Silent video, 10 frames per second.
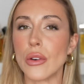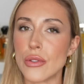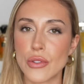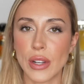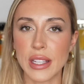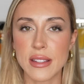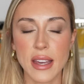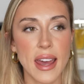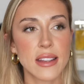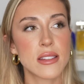Ujun
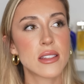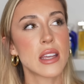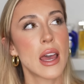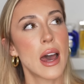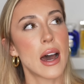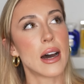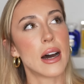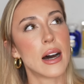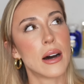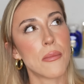Intense,
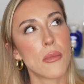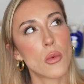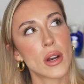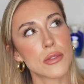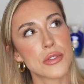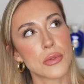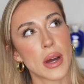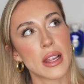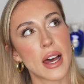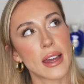um, what else do
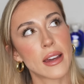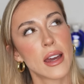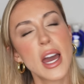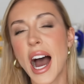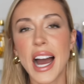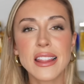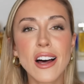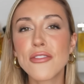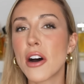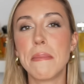I like? I
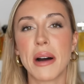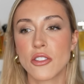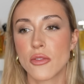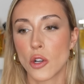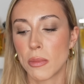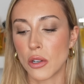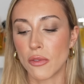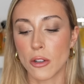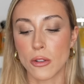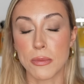love a bunch of tropical
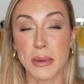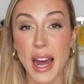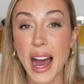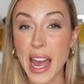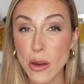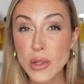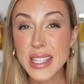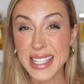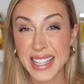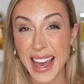florals, but I would
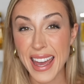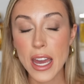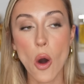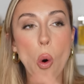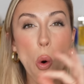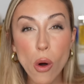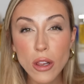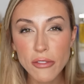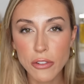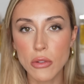say all
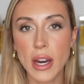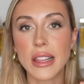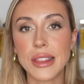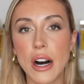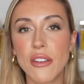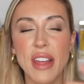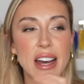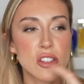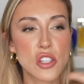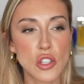of you that love that
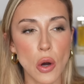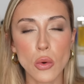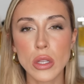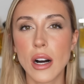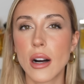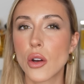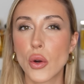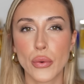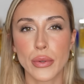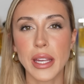solar
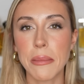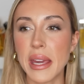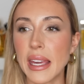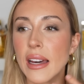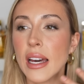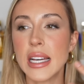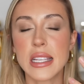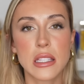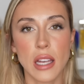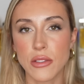creamy
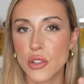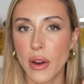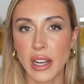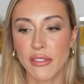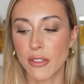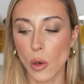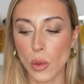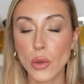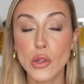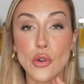sunscreen
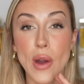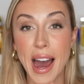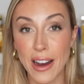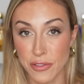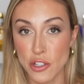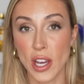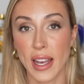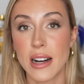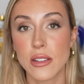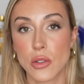floral, you have to check
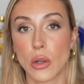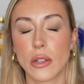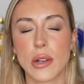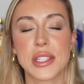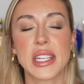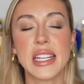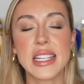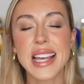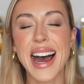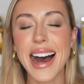out Solaris. It
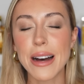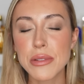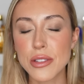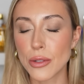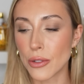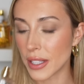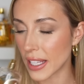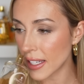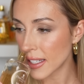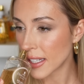is
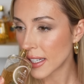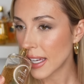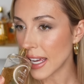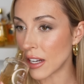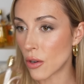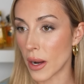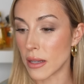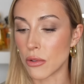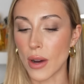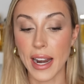absolutely
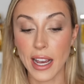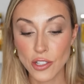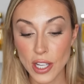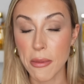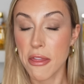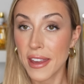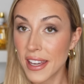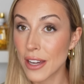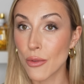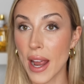incredible. And actually I'm
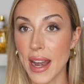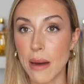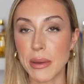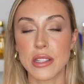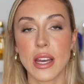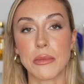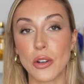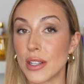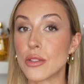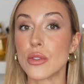thinking right now because I'm
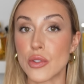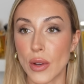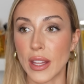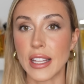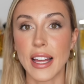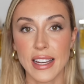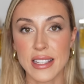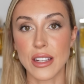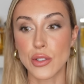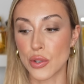going to Australia, like I
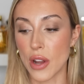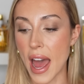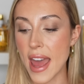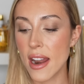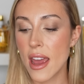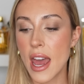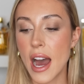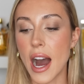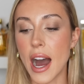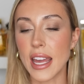said tonight,
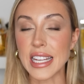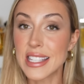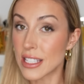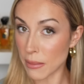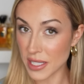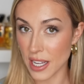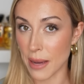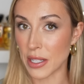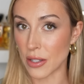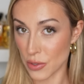it's
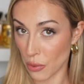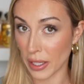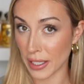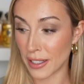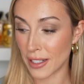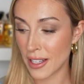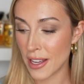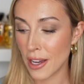summertime in Australia.